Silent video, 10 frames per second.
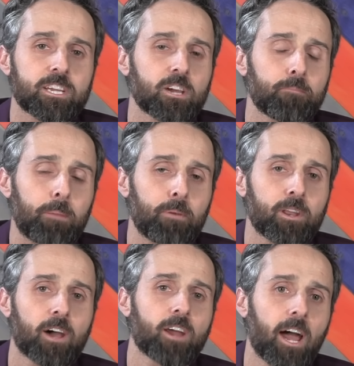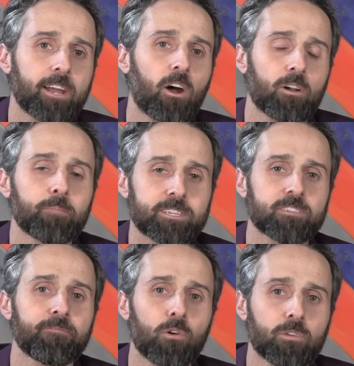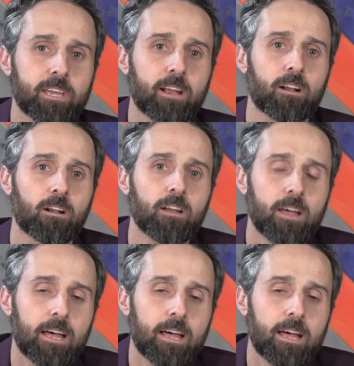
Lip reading: he could be put on IR and miss the full year.